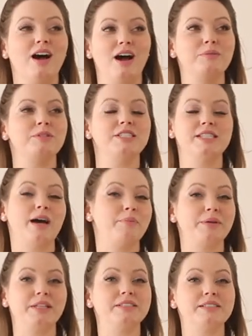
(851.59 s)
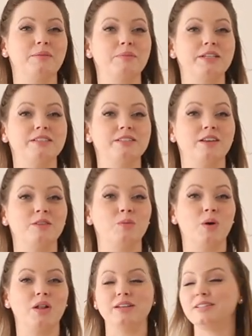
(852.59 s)
I'm just happy that something's on the
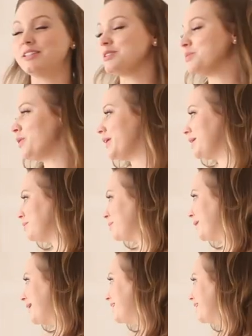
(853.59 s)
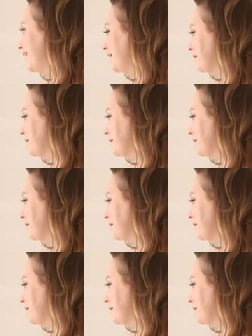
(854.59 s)
wall at this point, but